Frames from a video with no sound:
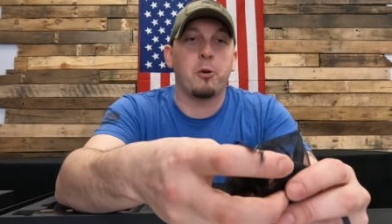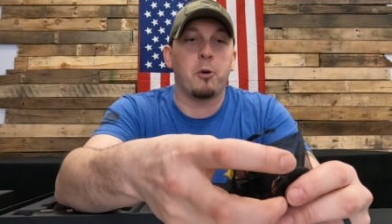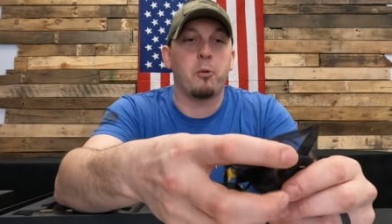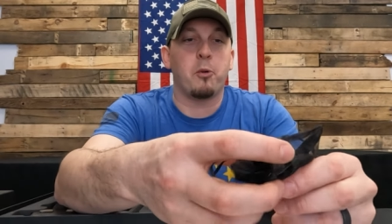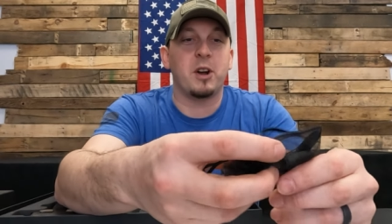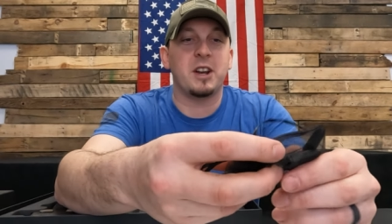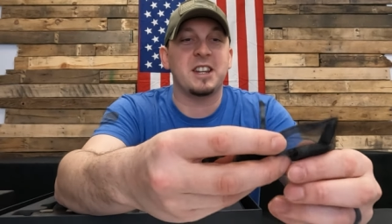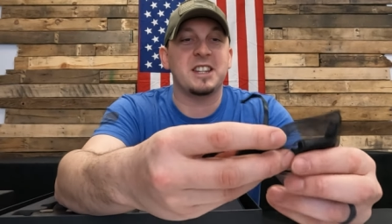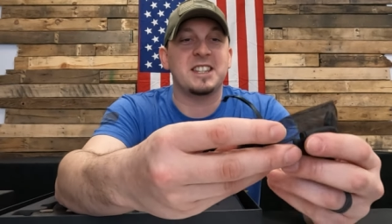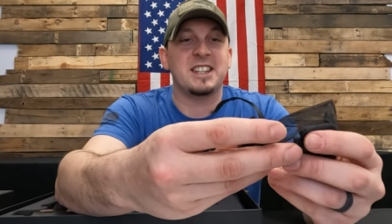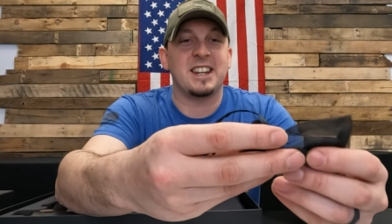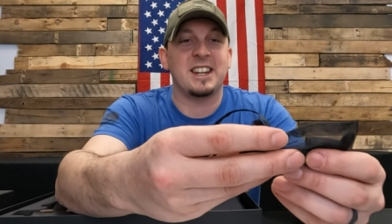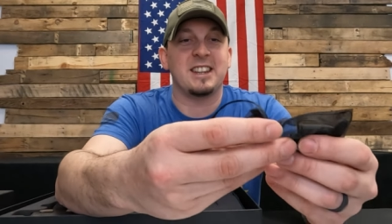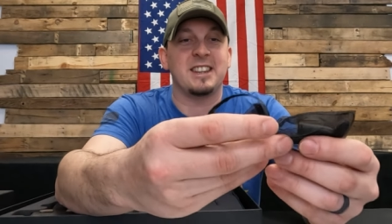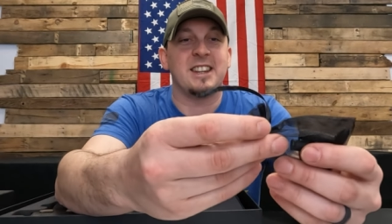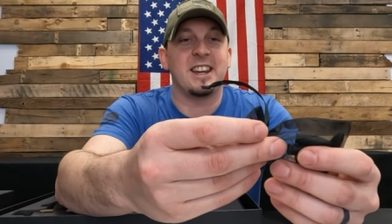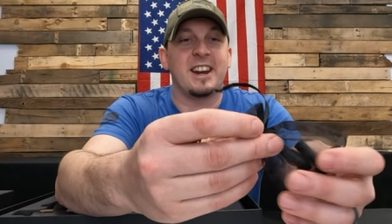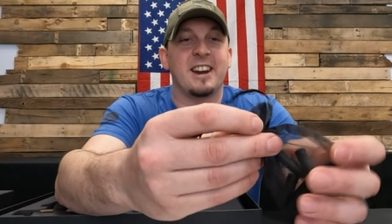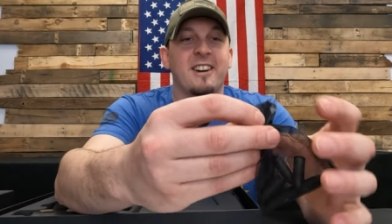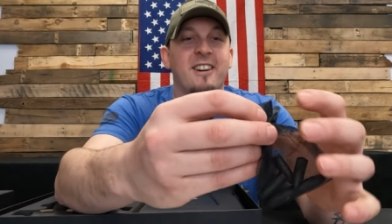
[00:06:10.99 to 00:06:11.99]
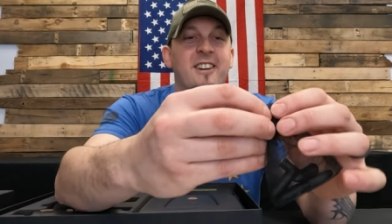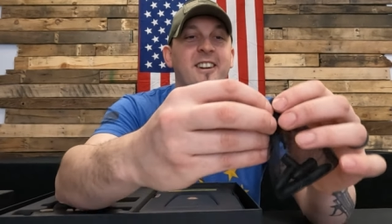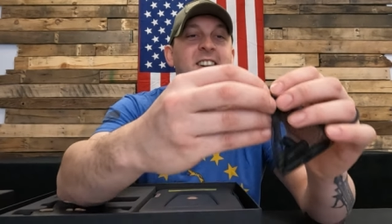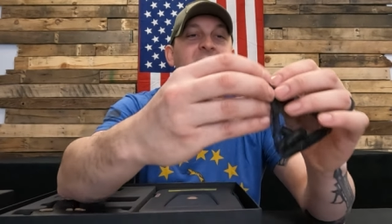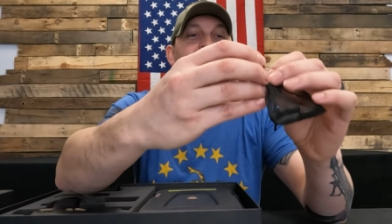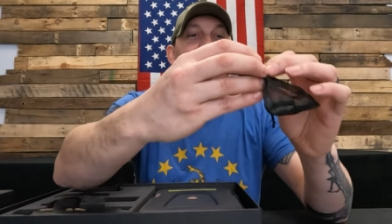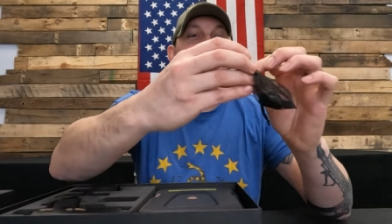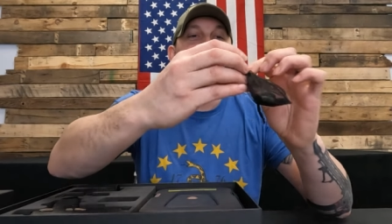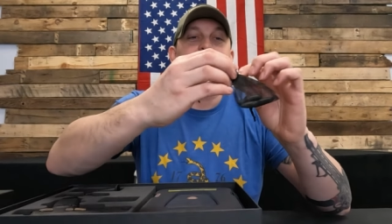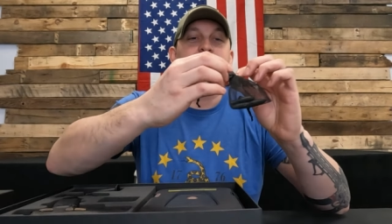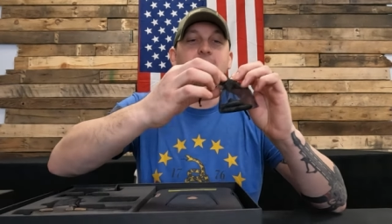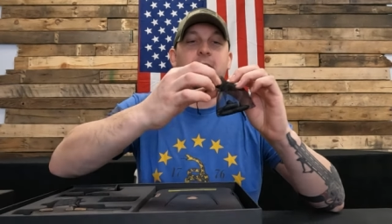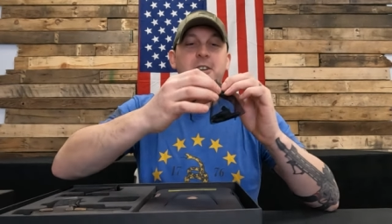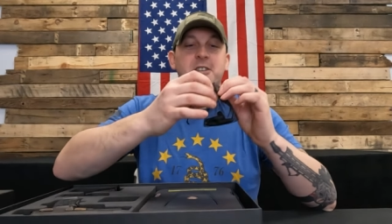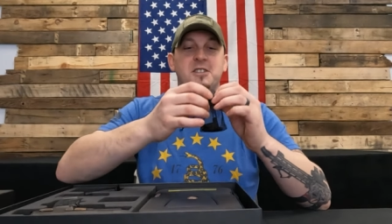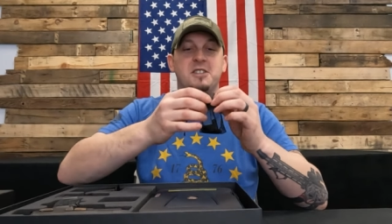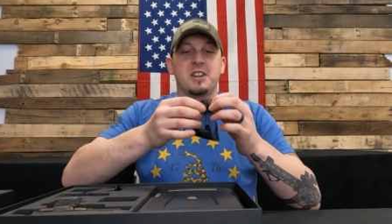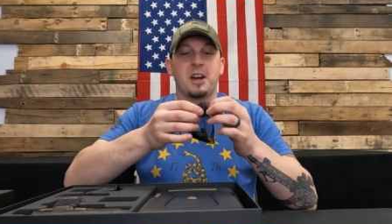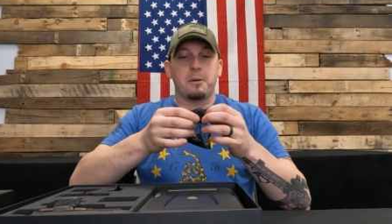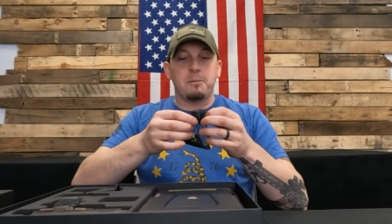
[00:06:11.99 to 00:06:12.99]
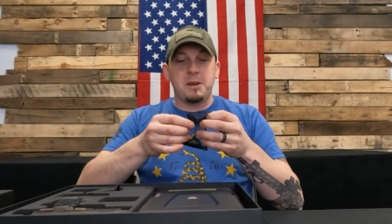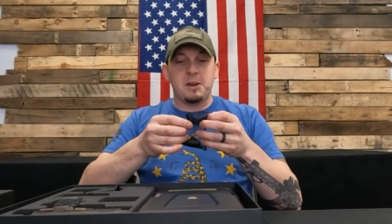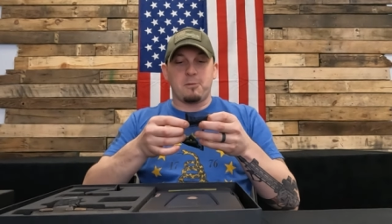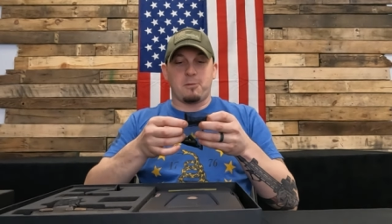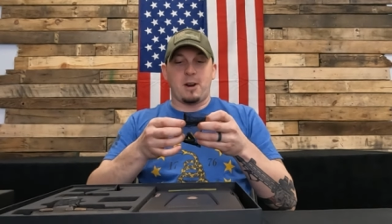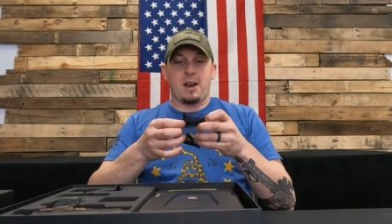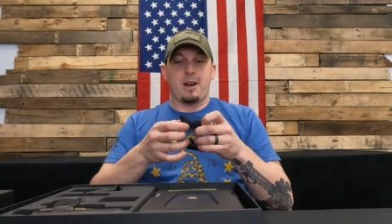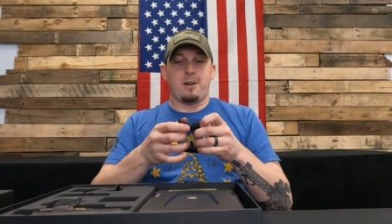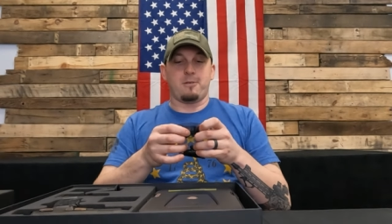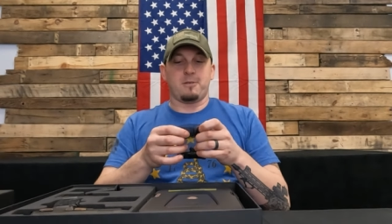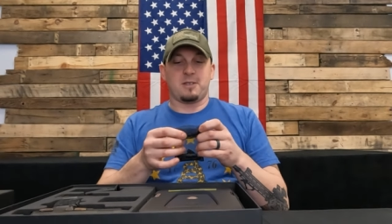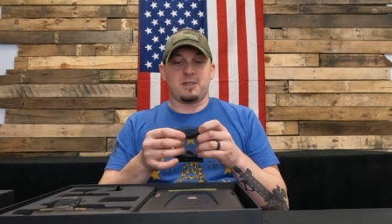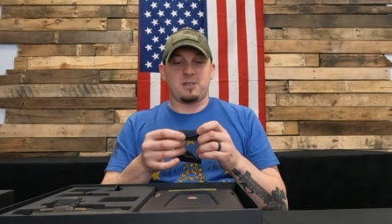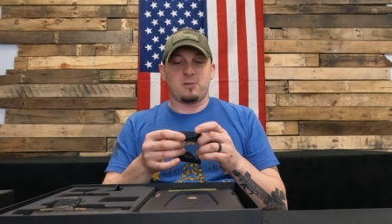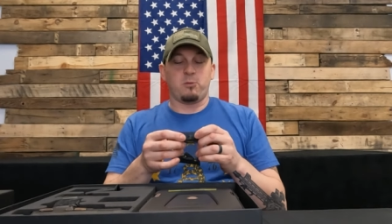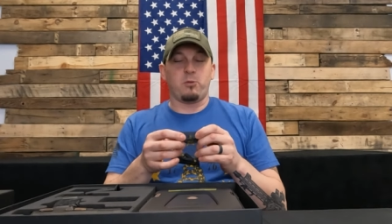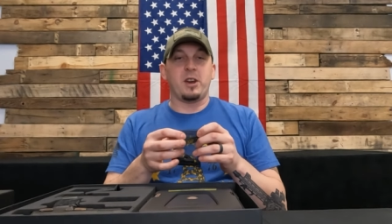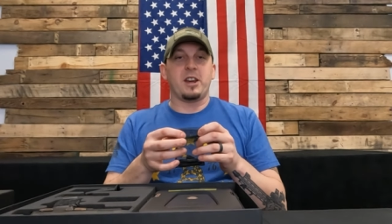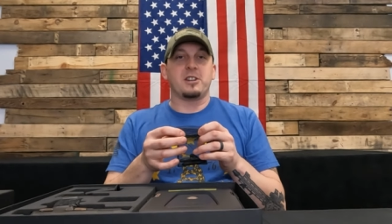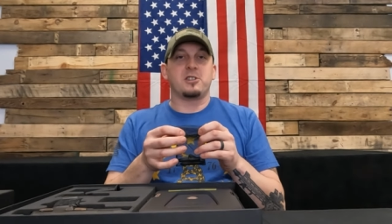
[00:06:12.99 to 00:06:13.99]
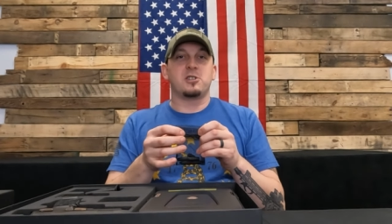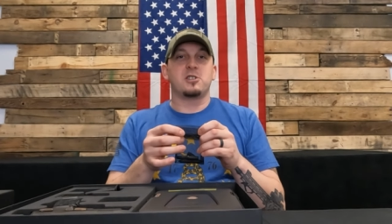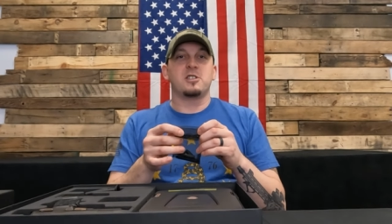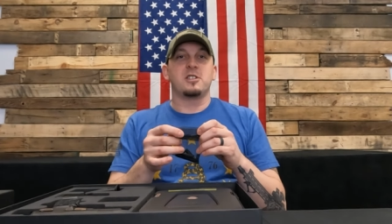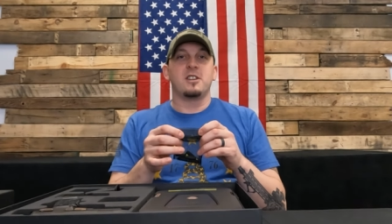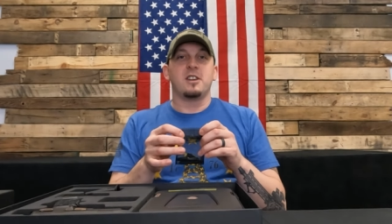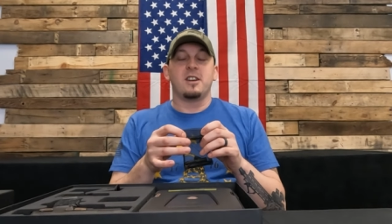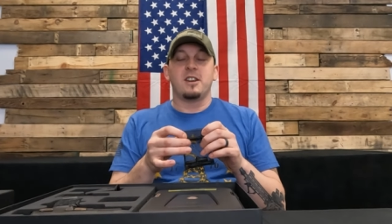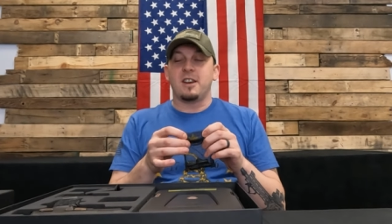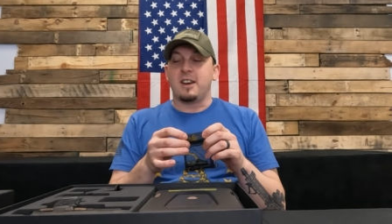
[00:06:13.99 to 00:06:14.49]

Well, what is in there are dummy rounds, which